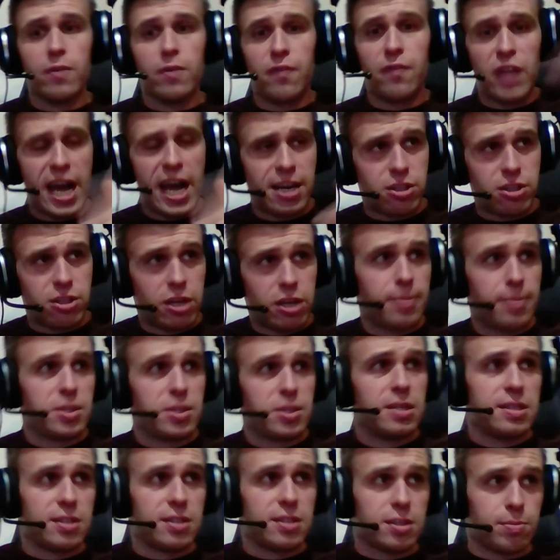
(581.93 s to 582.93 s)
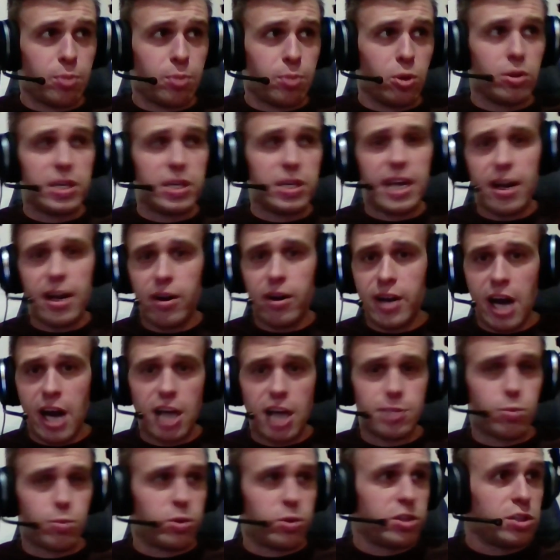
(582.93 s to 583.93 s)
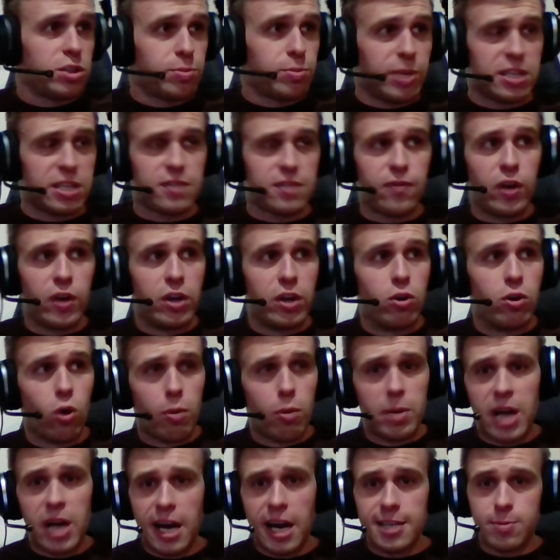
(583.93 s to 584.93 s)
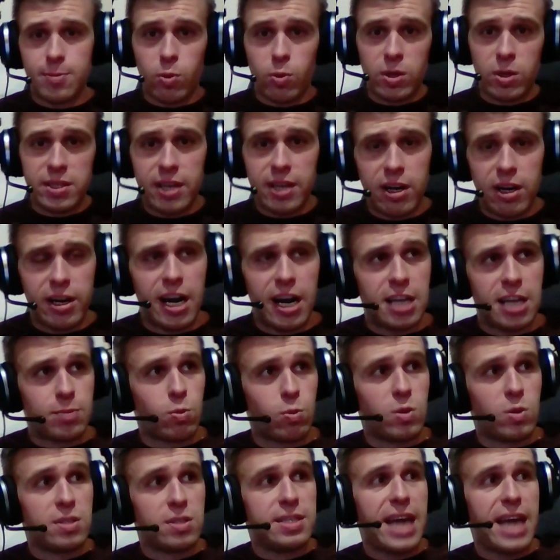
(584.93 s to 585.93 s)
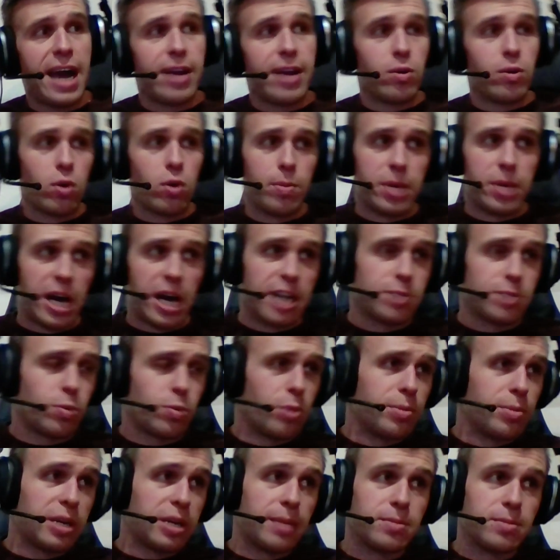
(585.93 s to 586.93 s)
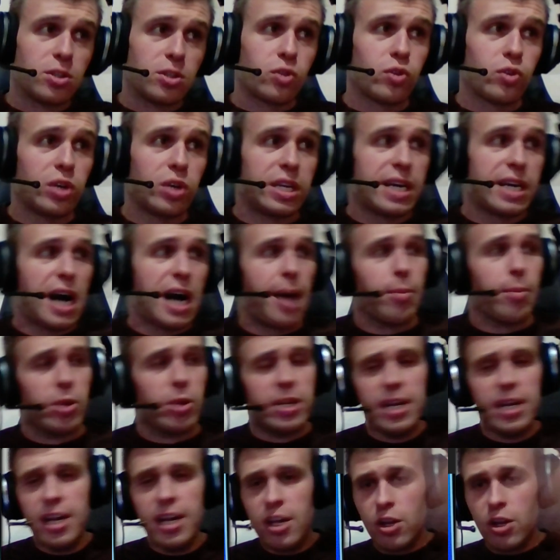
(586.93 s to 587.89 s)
Flash Thompson is his bully. Harry Osborn is his best friend. Norman Osborn is Harry Osborn's dad. Norman Osborn becomes the Green Goblin.